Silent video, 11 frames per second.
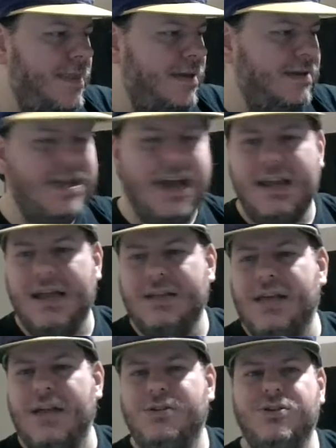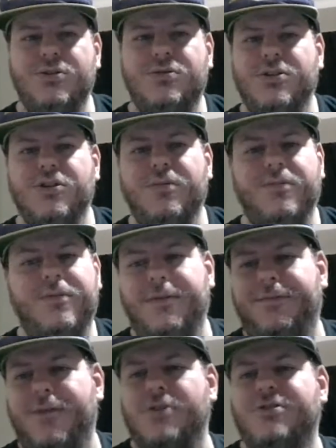yeah, that's YouTube. For the
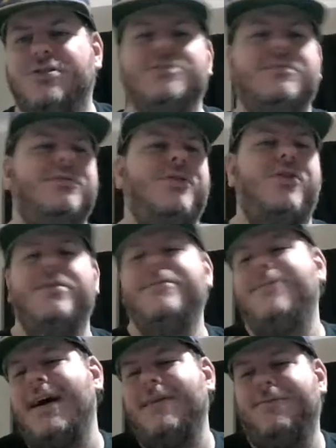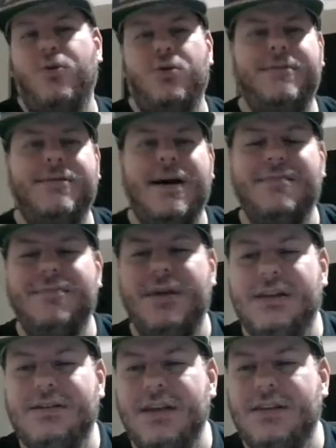first 35, 45
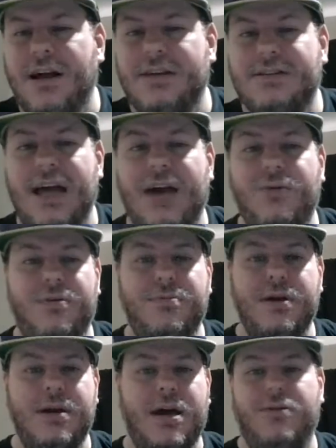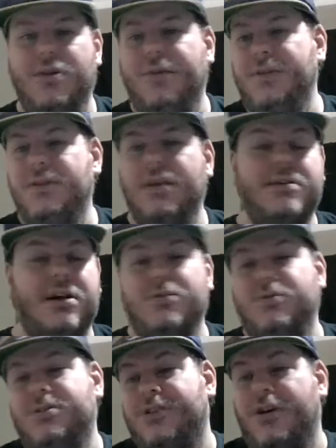minutes, it does that with me. I don't know if it does it
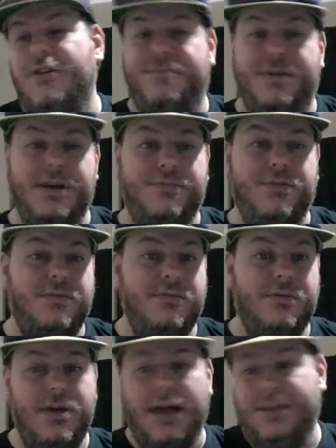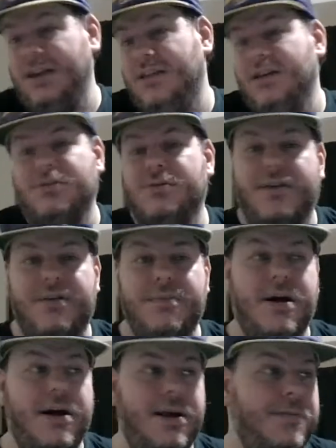with certain people. I think it does it with
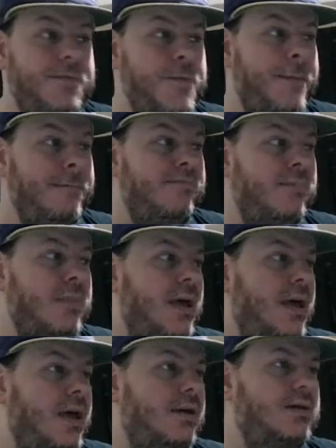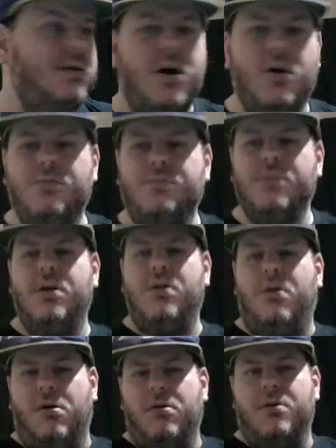everybody. So,
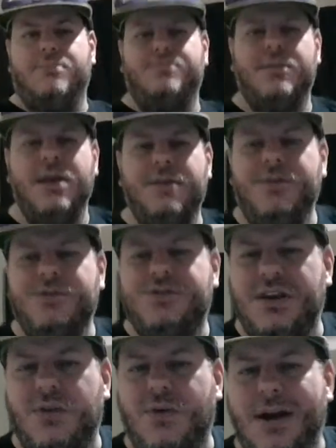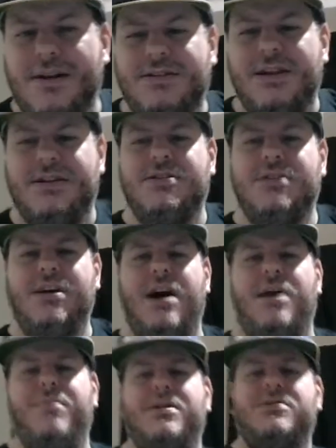if you see where it says
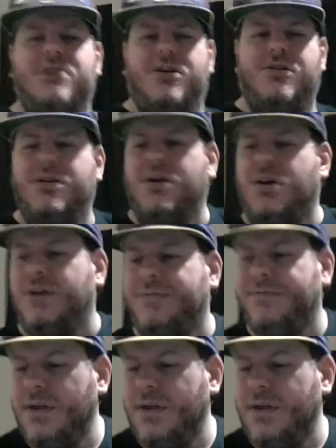comments turned off,